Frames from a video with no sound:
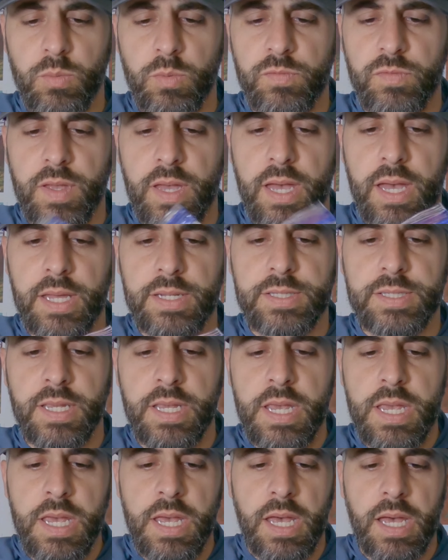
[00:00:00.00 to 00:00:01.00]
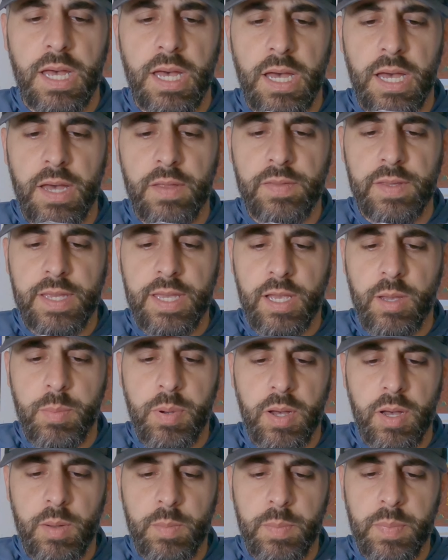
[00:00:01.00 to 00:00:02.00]
We've got the
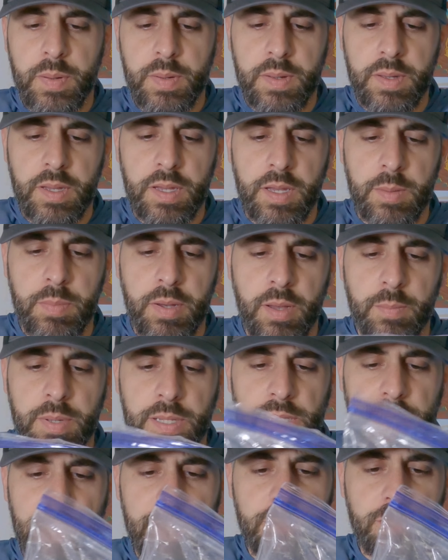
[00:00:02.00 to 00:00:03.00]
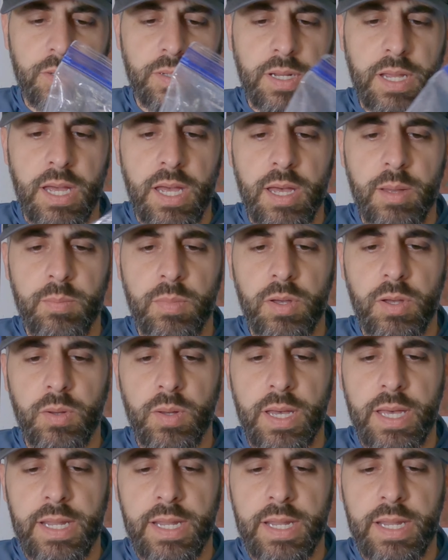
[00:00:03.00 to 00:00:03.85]
Gigapump pump and lantern combo.